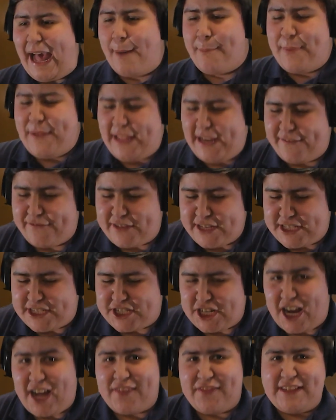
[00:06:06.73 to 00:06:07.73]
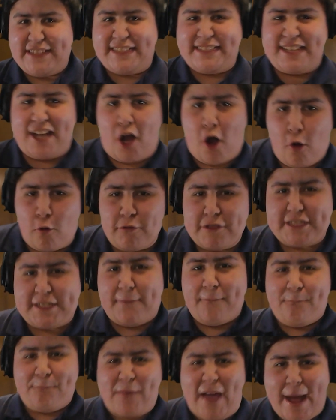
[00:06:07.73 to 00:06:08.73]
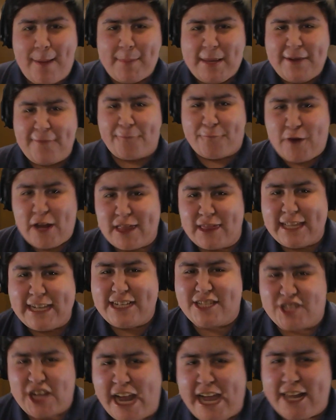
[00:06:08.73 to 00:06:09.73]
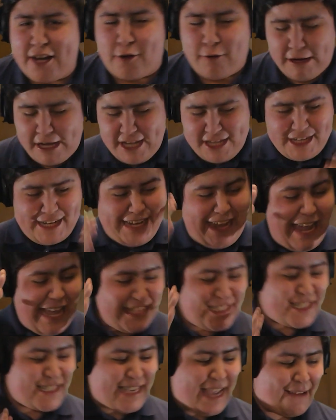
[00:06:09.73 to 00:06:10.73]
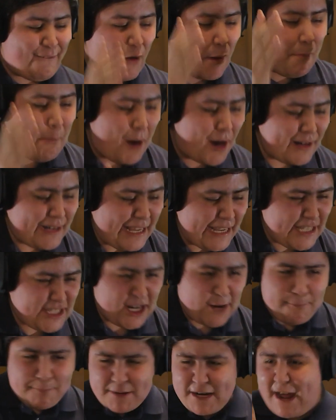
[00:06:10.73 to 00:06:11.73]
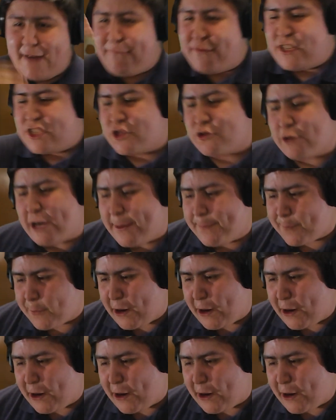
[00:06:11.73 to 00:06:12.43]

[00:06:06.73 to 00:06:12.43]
can't believe this, John. This is a wholesome, family-friendly channel. You can't just have a monkey jumping off a tree